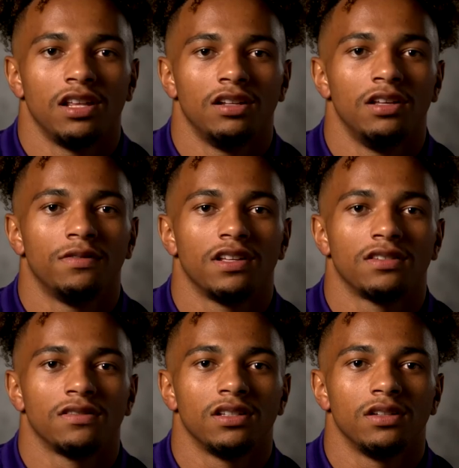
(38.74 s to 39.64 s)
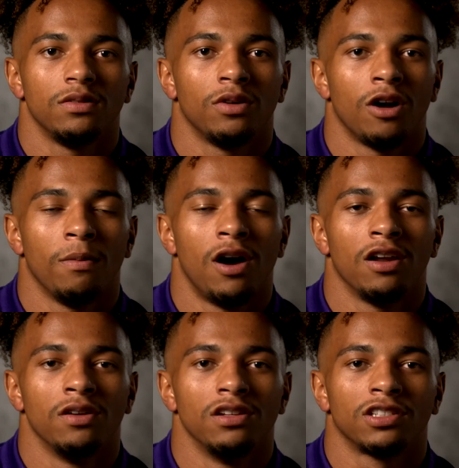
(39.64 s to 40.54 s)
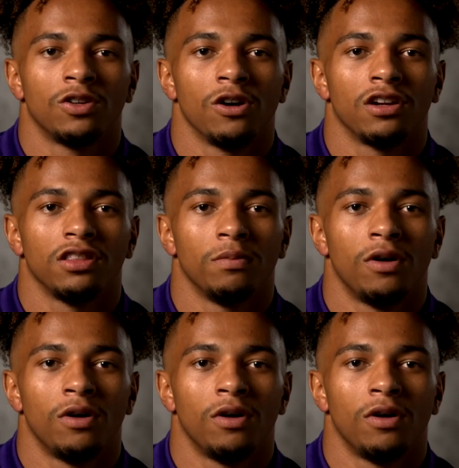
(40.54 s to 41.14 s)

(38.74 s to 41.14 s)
and defensively, our motto is score, get the